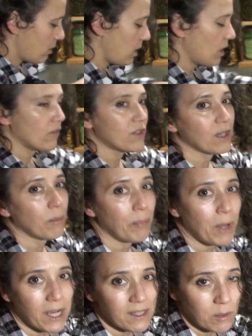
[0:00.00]
think of some
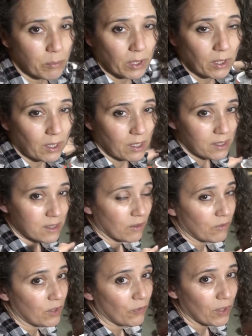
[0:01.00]
possibilities
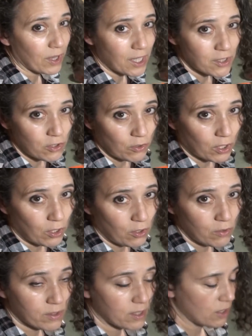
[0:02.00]
of different things you can
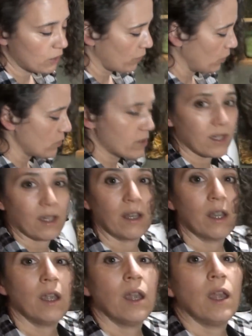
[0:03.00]
use these fruits
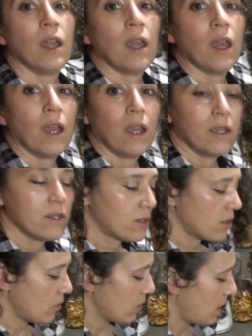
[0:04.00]
in
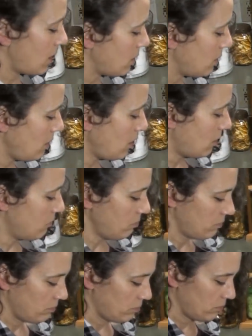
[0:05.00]
so that, you know,
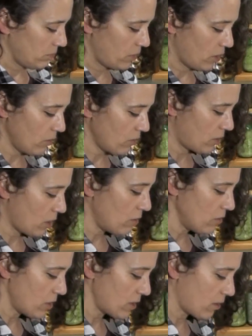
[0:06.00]
don't,
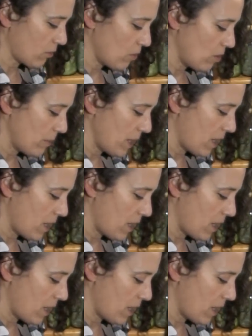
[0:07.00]
don't just throw them